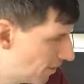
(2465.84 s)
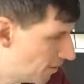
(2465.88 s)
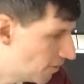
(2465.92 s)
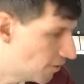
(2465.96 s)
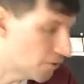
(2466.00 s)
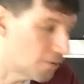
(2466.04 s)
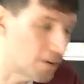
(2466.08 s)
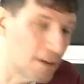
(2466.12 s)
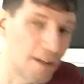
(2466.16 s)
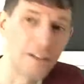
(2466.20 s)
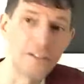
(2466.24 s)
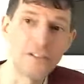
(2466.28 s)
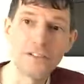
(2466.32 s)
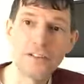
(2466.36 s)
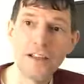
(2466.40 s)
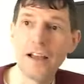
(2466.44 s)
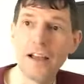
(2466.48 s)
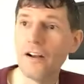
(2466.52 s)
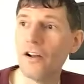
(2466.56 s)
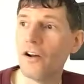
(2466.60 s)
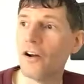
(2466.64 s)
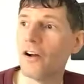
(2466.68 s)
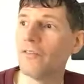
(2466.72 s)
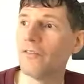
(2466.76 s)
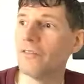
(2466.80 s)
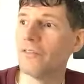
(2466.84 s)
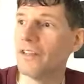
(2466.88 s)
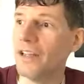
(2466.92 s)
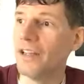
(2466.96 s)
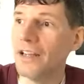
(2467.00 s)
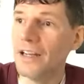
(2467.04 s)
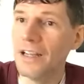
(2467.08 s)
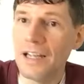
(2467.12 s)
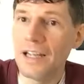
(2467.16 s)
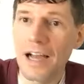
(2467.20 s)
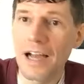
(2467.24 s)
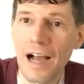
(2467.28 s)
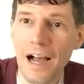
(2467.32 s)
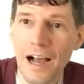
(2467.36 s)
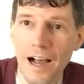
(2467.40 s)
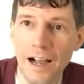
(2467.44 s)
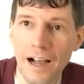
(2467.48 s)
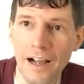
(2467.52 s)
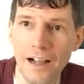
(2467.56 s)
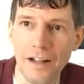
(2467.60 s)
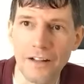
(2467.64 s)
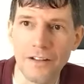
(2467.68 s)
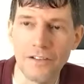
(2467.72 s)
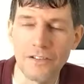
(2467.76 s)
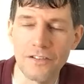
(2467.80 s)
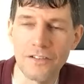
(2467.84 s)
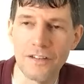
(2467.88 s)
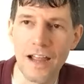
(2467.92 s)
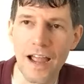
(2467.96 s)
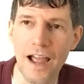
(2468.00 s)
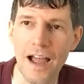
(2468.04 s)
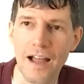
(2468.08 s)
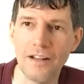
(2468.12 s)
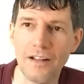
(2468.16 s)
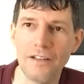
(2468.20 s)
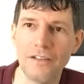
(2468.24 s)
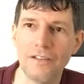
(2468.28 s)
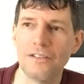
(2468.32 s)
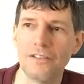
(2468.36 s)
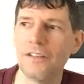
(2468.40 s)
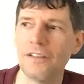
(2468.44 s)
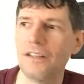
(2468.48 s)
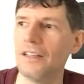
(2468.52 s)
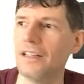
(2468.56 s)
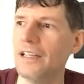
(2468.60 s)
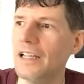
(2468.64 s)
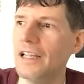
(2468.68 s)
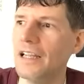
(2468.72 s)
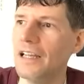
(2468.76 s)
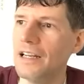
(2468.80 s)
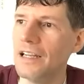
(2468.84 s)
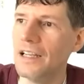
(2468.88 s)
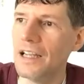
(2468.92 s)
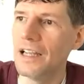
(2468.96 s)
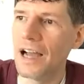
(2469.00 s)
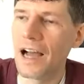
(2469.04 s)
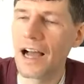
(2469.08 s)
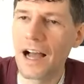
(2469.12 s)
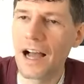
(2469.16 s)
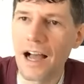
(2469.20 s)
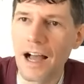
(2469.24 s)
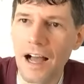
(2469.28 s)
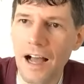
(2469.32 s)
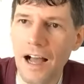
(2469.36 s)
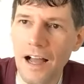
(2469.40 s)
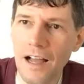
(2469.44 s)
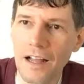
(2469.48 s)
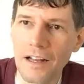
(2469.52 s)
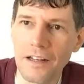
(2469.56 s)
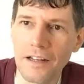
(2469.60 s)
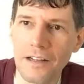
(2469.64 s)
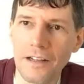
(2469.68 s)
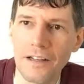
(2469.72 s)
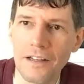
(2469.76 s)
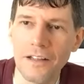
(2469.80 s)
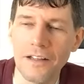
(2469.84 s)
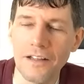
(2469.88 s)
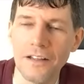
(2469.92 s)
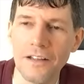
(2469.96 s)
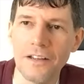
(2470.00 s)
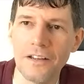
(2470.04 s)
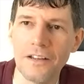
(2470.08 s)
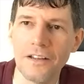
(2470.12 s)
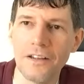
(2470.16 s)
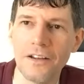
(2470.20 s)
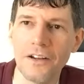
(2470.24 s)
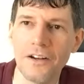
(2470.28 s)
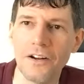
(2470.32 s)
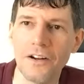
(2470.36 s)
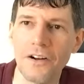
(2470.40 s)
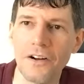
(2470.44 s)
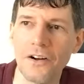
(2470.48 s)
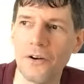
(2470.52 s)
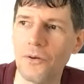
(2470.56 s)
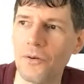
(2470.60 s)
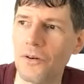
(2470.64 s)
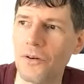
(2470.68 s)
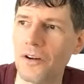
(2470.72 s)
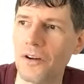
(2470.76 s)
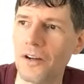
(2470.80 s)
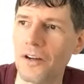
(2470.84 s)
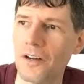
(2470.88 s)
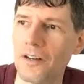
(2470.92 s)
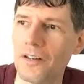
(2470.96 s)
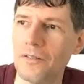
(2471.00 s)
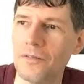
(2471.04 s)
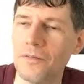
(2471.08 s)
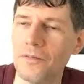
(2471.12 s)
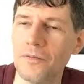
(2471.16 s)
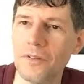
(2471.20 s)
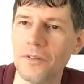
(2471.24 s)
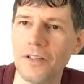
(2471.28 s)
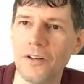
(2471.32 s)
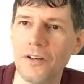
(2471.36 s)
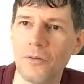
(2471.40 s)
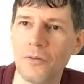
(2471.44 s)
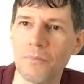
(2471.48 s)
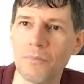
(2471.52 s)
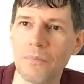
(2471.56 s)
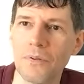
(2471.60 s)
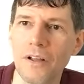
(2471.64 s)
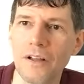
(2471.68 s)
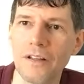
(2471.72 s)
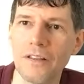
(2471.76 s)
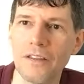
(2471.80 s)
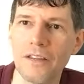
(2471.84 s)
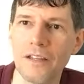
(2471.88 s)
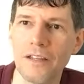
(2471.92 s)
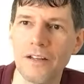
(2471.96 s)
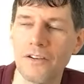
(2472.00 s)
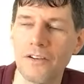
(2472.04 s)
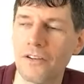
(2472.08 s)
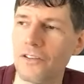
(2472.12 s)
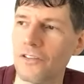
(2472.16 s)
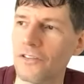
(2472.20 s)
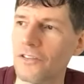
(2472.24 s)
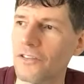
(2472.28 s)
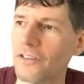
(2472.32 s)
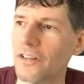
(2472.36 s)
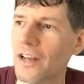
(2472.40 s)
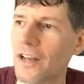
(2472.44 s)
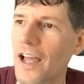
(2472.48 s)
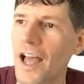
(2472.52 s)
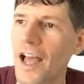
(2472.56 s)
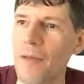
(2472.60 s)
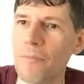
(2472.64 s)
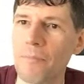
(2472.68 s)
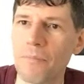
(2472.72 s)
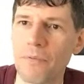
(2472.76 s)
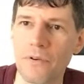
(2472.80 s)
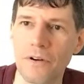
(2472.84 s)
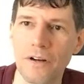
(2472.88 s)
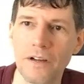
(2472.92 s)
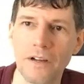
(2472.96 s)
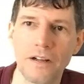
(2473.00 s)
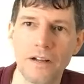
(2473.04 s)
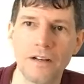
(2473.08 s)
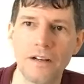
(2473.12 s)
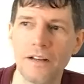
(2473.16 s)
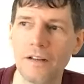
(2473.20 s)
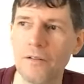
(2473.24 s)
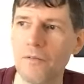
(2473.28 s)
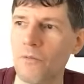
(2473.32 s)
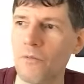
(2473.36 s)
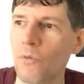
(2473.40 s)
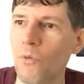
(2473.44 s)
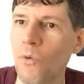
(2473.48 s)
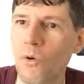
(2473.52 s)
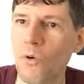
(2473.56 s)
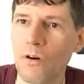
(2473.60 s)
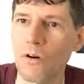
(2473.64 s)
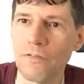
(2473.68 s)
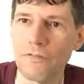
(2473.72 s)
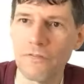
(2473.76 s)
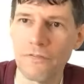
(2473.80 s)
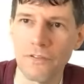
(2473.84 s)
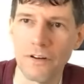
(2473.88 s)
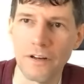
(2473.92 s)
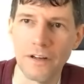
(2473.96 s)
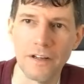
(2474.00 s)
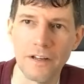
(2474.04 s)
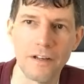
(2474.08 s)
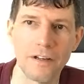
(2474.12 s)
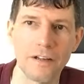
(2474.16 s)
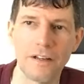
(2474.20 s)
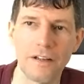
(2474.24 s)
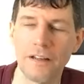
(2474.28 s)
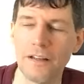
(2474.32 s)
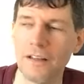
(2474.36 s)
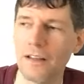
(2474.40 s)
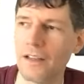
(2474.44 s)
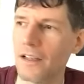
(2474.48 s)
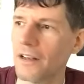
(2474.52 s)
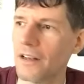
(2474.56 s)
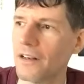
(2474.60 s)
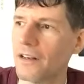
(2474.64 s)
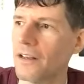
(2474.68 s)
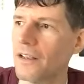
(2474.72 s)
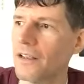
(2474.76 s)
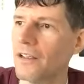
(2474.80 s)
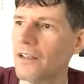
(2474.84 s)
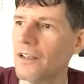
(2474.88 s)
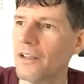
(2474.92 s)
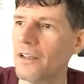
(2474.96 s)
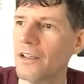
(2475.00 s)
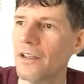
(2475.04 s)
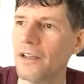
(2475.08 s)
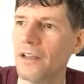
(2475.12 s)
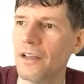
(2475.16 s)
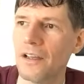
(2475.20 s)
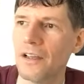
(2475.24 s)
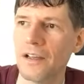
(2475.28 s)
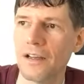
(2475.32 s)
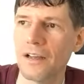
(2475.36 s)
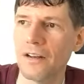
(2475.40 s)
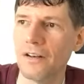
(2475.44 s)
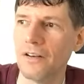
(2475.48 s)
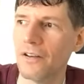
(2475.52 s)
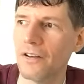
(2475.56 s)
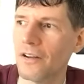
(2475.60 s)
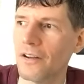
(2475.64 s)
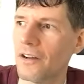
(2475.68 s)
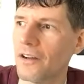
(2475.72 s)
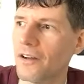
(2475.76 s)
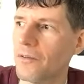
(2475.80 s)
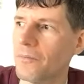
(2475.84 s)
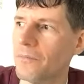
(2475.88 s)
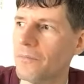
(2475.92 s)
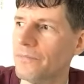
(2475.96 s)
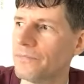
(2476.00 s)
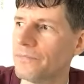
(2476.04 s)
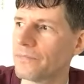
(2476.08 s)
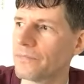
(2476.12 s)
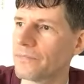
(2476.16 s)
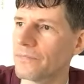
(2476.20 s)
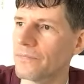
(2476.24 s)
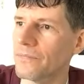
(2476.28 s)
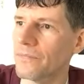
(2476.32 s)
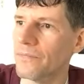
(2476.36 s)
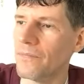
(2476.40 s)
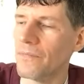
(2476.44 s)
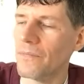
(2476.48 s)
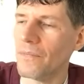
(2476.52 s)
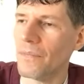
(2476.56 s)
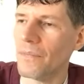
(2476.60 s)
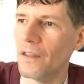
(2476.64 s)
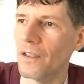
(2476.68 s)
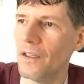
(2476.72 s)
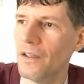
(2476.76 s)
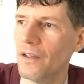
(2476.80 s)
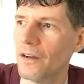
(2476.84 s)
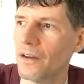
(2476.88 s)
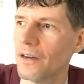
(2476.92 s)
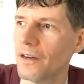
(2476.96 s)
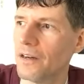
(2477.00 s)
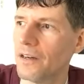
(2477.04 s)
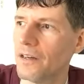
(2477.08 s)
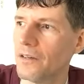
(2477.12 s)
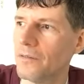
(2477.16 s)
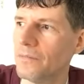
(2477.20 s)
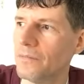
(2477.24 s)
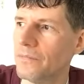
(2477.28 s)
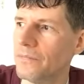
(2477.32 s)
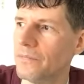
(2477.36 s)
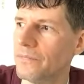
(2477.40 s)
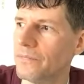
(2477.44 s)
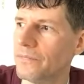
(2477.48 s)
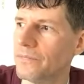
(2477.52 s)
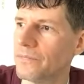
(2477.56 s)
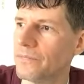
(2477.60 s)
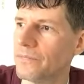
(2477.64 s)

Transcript: You know, instead of getting on statins and getting on, you know, uh, you know, blood thinners and heparin and warfarin and, and and um, um,